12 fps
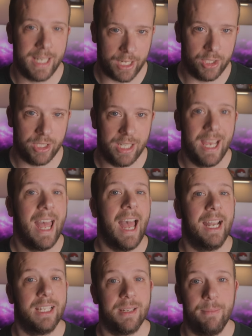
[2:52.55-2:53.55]
seconds,
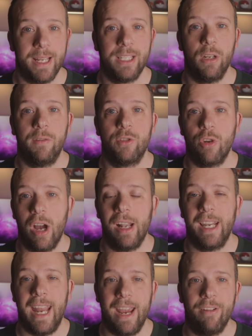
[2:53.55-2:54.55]
and it's a matter of
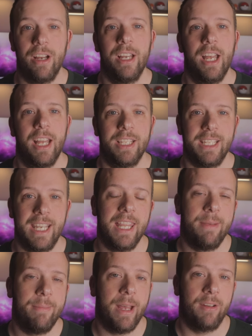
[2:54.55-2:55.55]
trial and error to
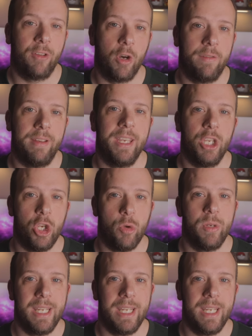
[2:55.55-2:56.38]
get the amount of coffee you